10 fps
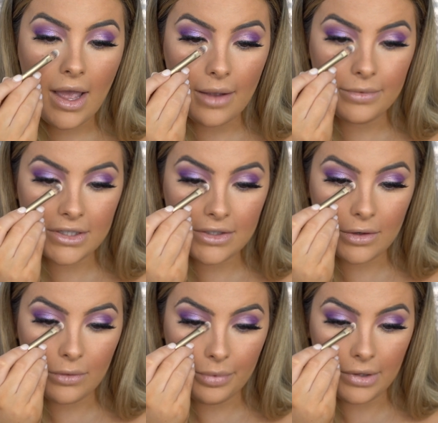I'm just
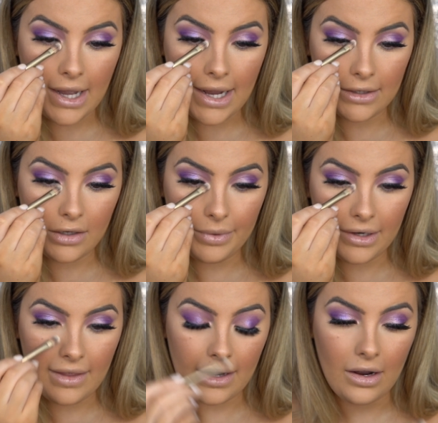going to apply a little bit
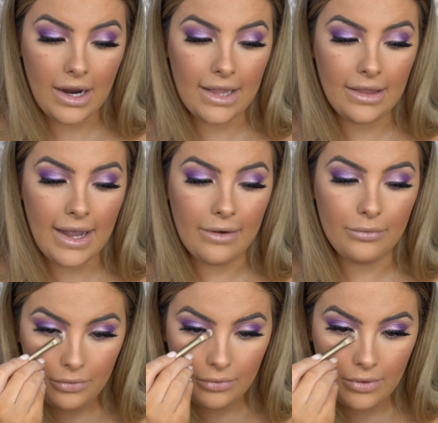of that highlight
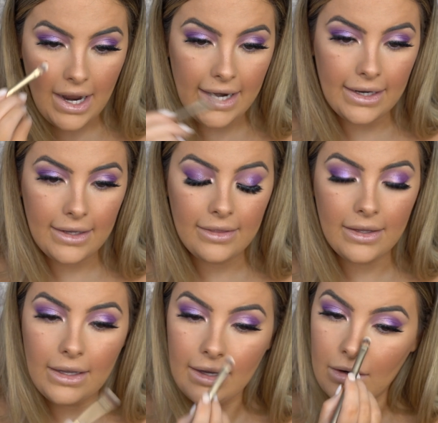right in
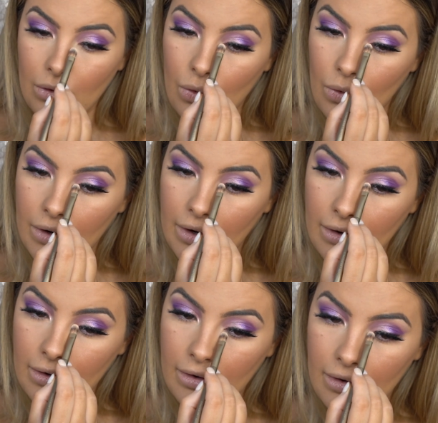the inner
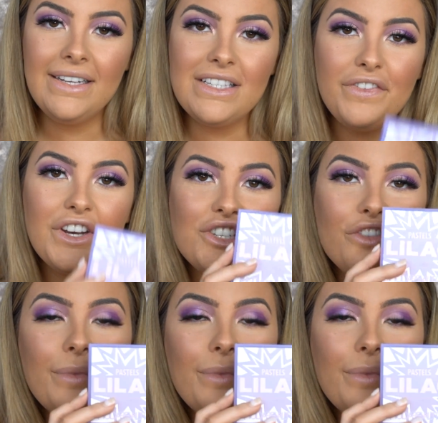corner. To finish off